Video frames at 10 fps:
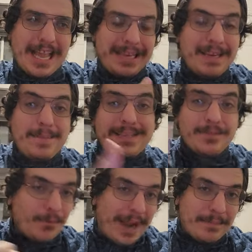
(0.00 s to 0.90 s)
And then he meets
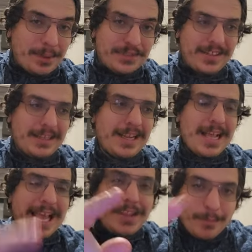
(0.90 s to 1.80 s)
the right person.
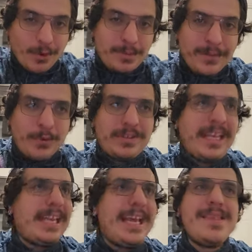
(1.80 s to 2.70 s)
And the most beautiful
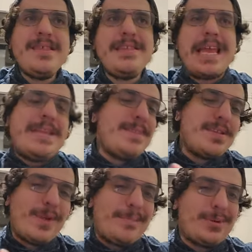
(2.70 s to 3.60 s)
thing isn't that he meets
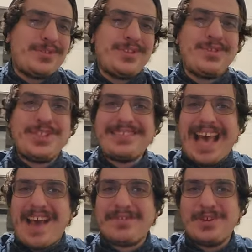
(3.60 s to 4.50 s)
the right person just
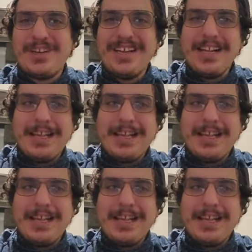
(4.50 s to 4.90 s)
after